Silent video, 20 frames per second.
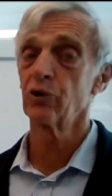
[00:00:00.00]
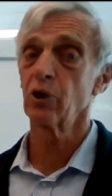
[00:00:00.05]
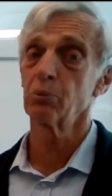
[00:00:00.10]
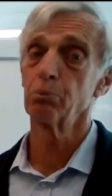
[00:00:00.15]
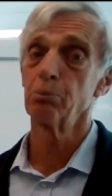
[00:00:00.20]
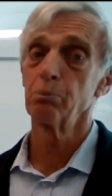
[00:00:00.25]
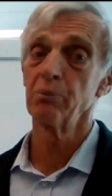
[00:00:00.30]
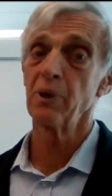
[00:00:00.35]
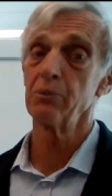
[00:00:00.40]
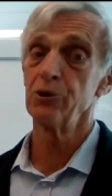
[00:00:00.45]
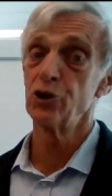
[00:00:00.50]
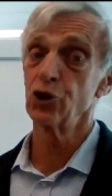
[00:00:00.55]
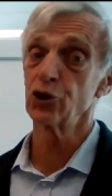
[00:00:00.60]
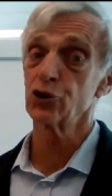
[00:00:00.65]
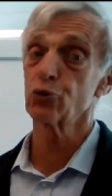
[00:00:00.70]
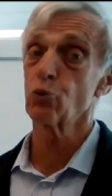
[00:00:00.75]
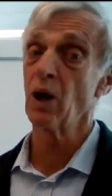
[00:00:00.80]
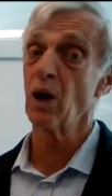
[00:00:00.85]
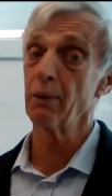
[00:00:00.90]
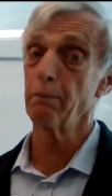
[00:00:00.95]
we've got
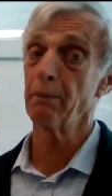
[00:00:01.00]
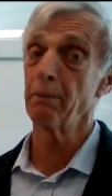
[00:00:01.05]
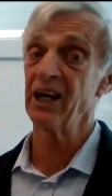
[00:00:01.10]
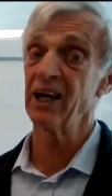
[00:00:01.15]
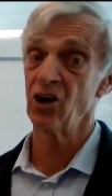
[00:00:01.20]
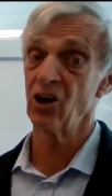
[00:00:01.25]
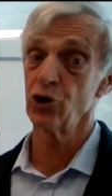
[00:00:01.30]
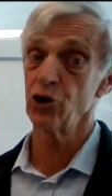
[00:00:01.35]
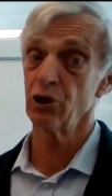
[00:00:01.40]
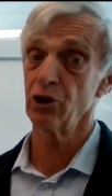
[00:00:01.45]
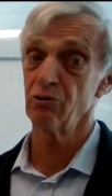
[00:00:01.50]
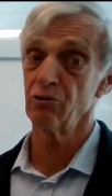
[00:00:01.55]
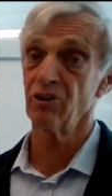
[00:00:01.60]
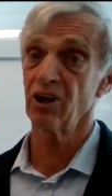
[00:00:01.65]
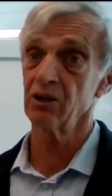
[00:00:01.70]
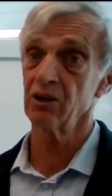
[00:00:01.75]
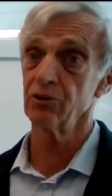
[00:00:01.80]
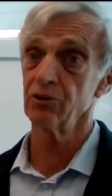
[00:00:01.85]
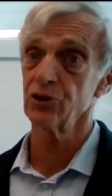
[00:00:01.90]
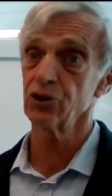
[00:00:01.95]
maybe just one parent
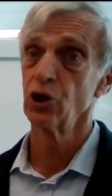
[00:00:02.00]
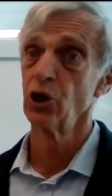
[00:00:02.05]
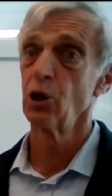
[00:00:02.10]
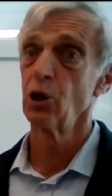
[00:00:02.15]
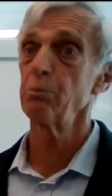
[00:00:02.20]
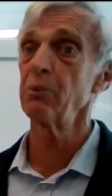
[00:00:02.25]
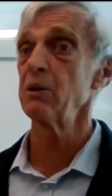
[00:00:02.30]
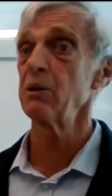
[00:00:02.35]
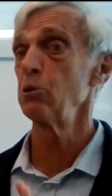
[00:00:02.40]
in front of us.